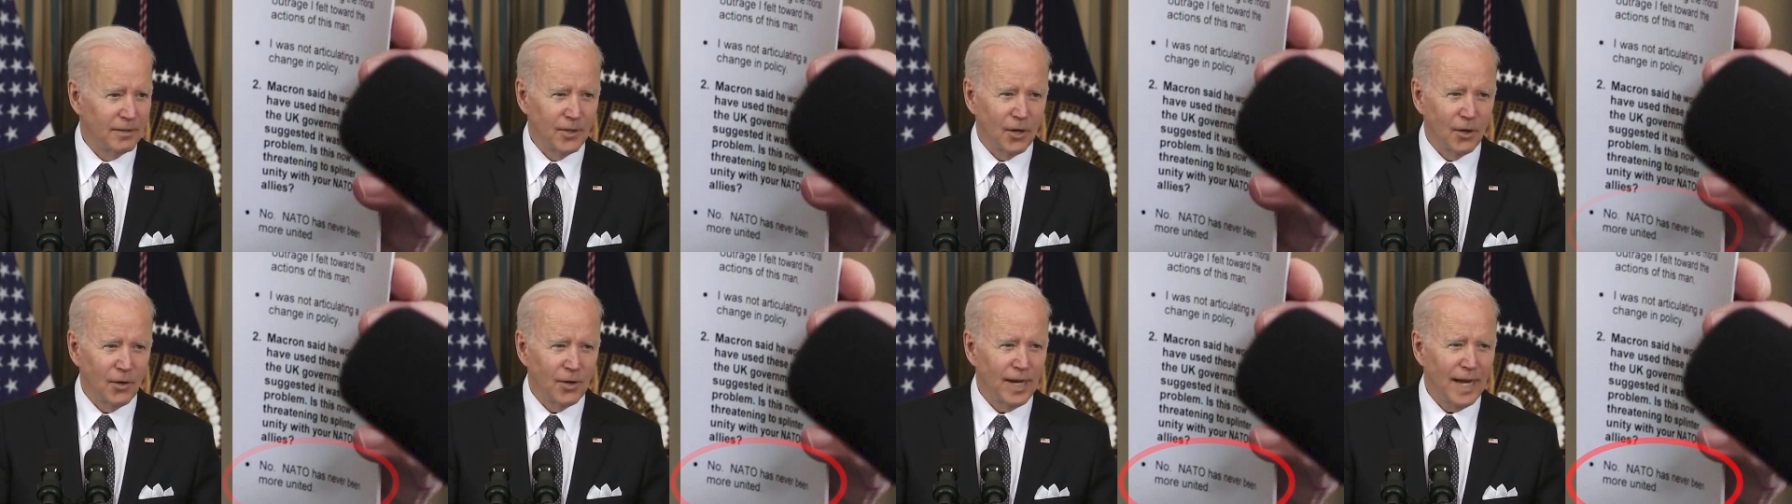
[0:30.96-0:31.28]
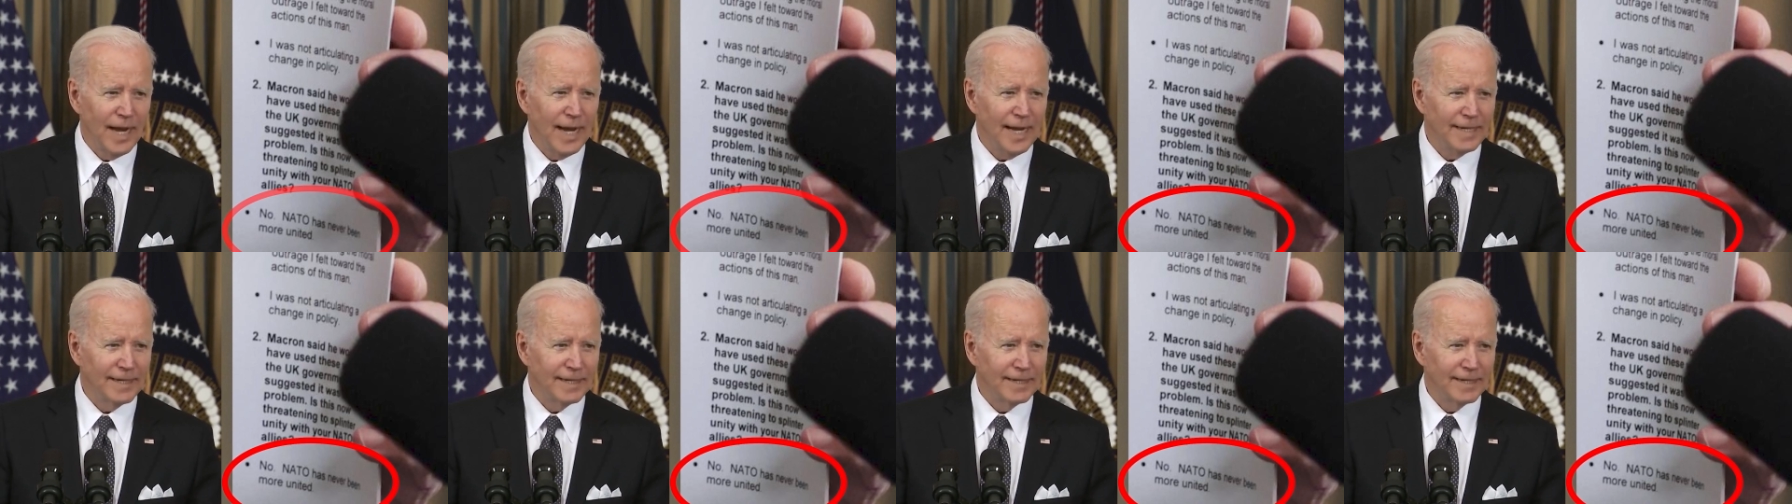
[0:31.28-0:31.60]
No, it
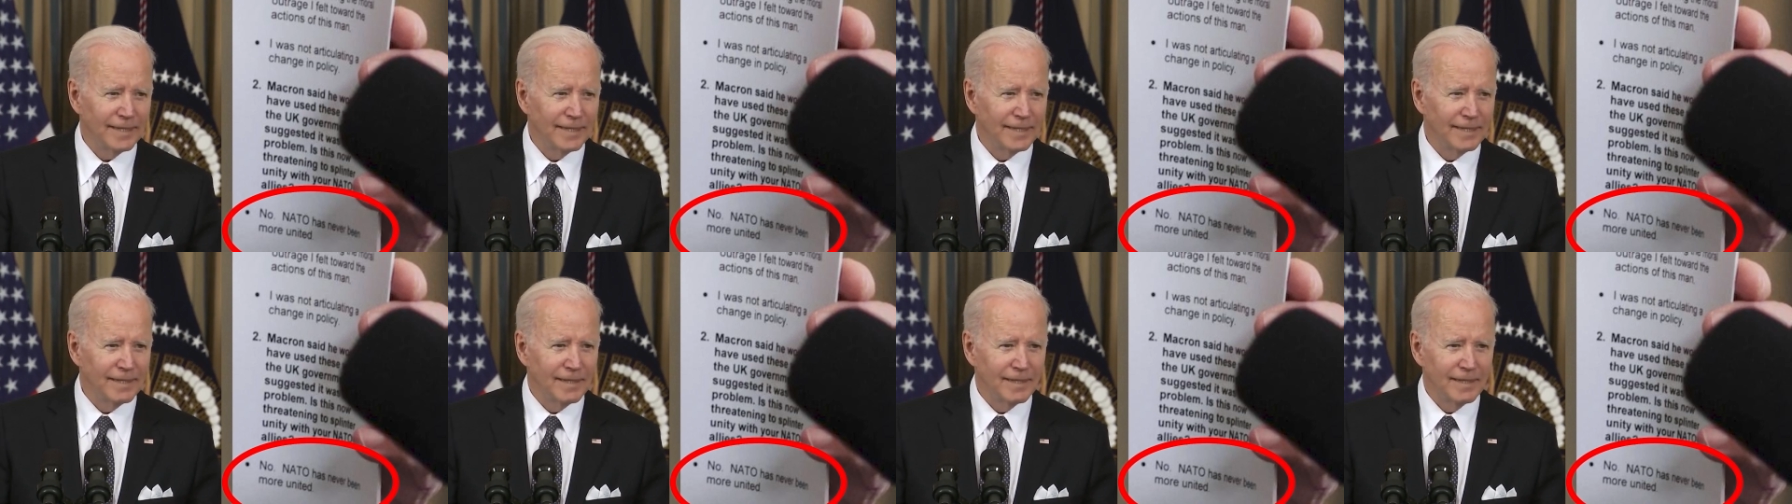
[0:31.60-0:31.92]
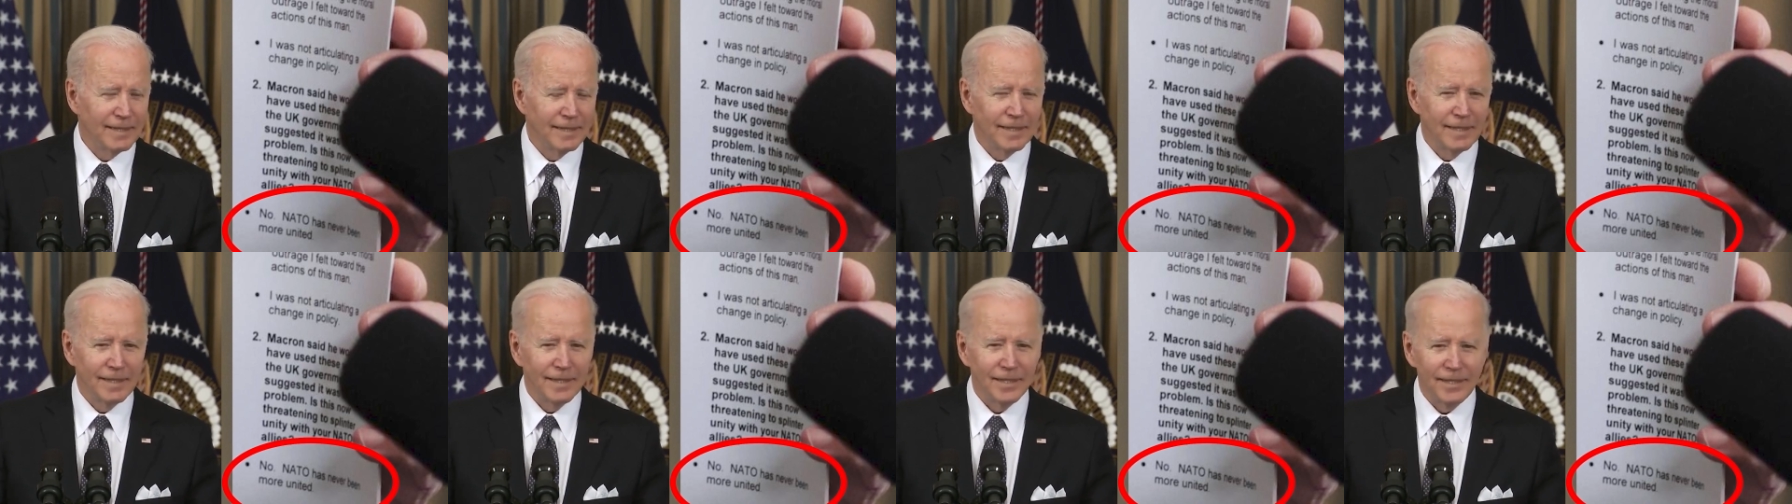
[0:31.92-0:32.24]
hadn't.
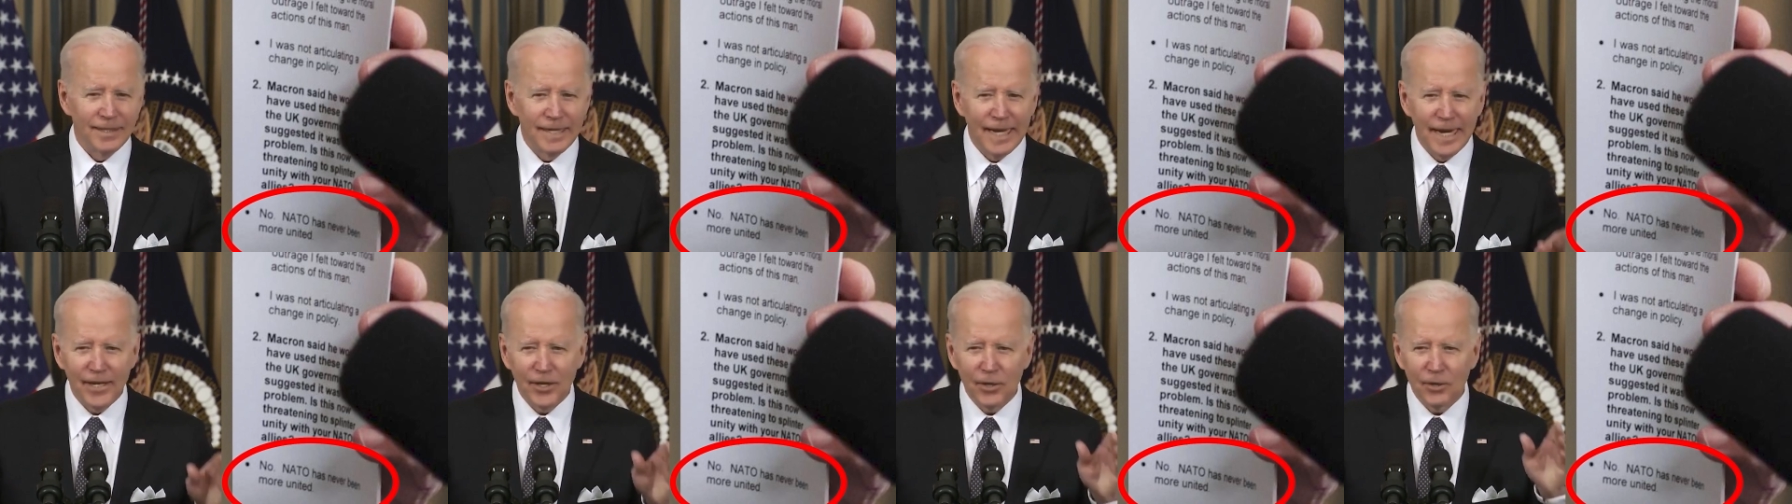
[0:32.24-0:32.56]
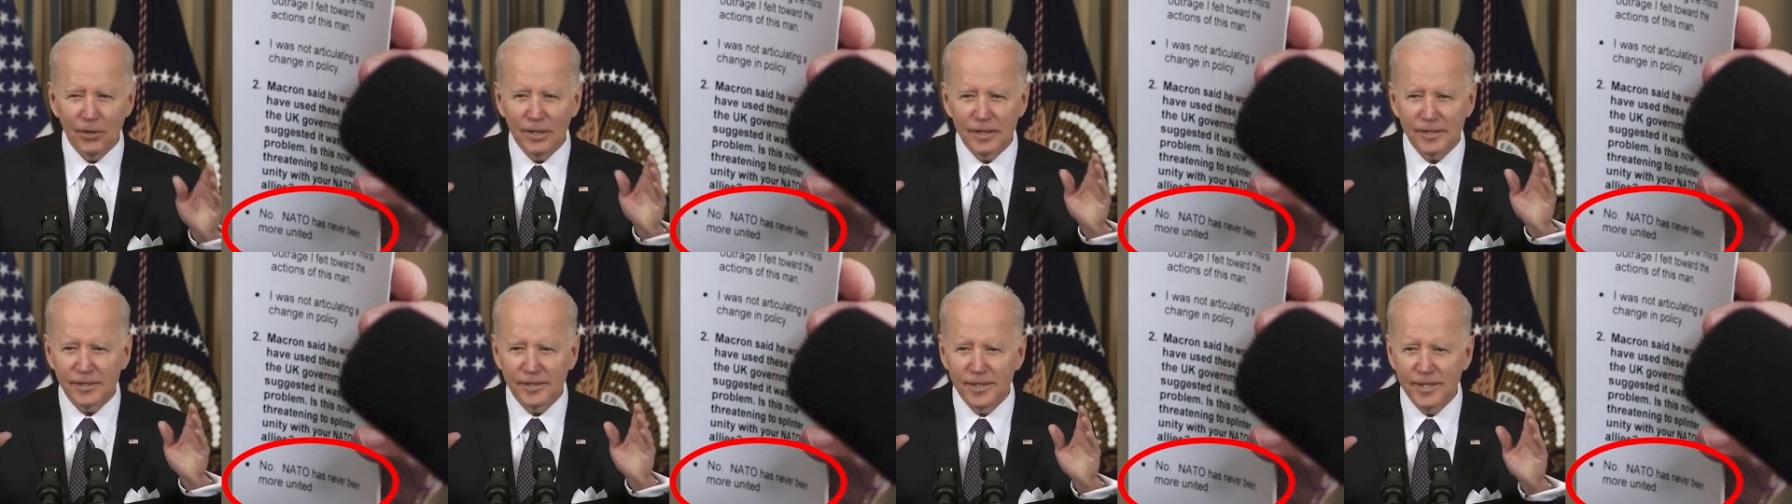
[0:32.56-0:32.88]

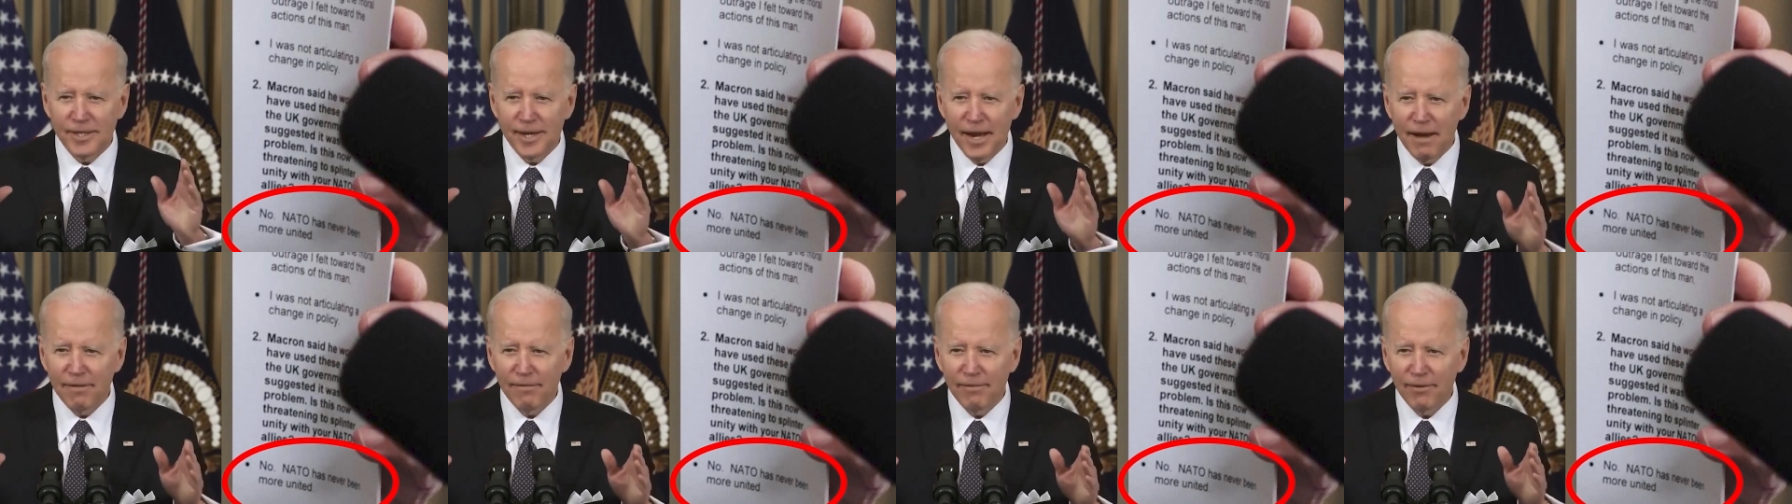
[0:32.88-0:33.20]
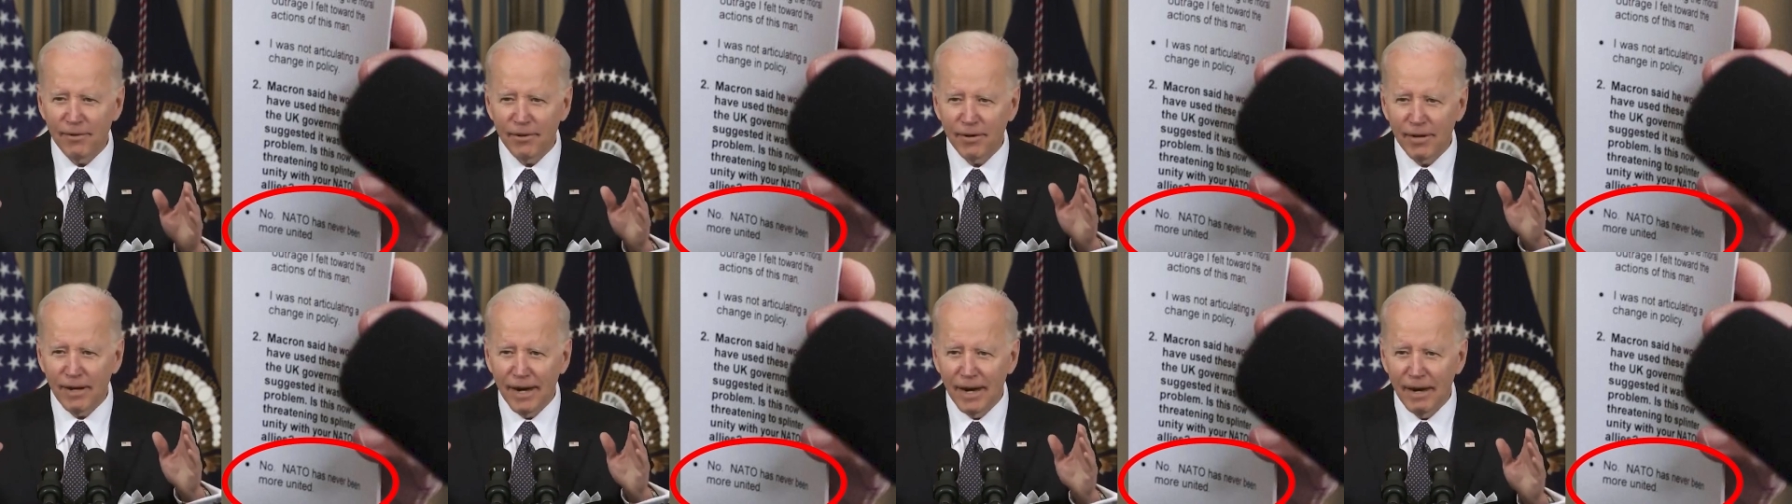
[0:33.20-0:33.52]
NATO has
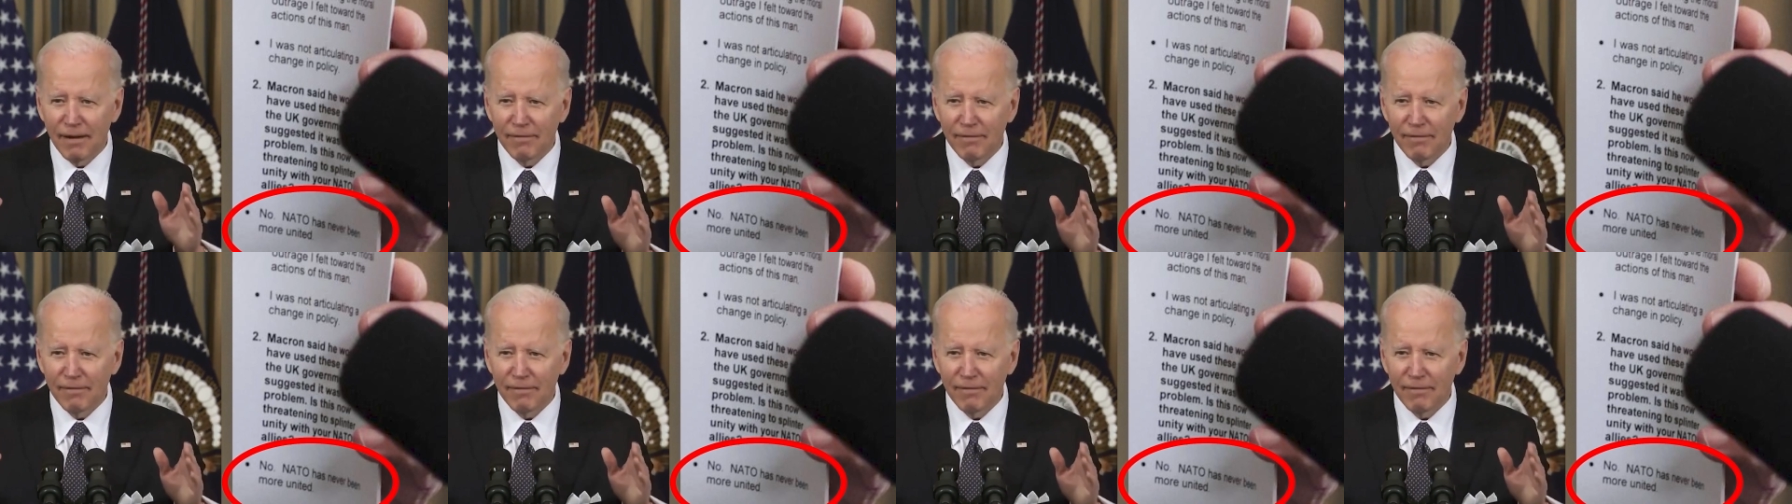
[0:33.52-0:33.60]
never,